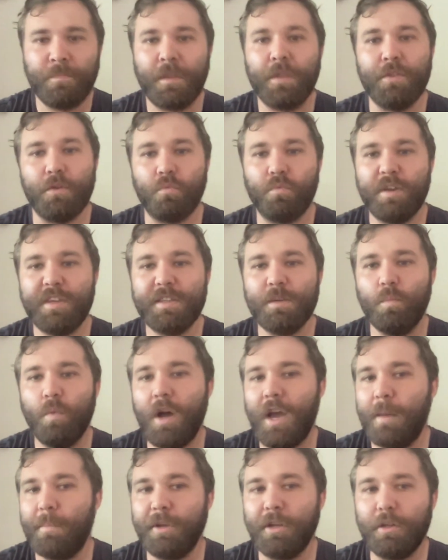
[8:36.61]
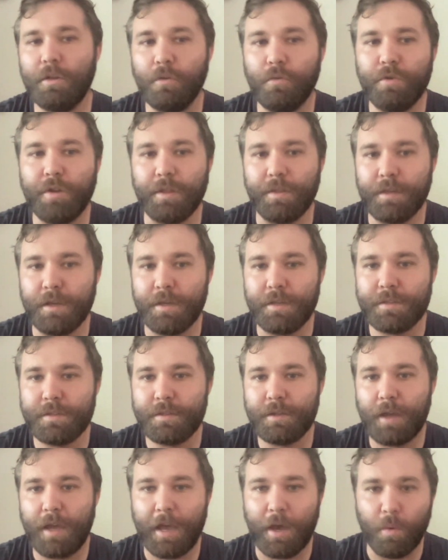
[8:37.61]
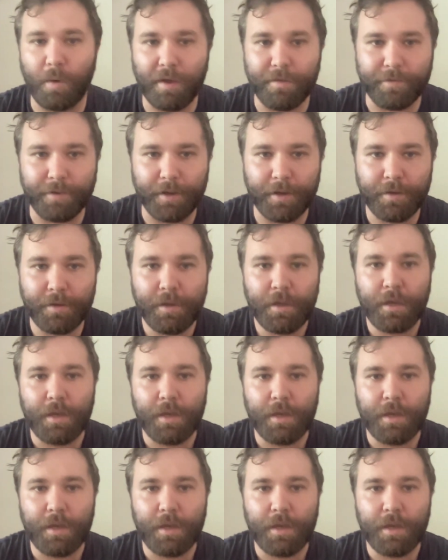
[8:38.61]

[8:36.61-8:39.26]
The reason why I'm including this, however,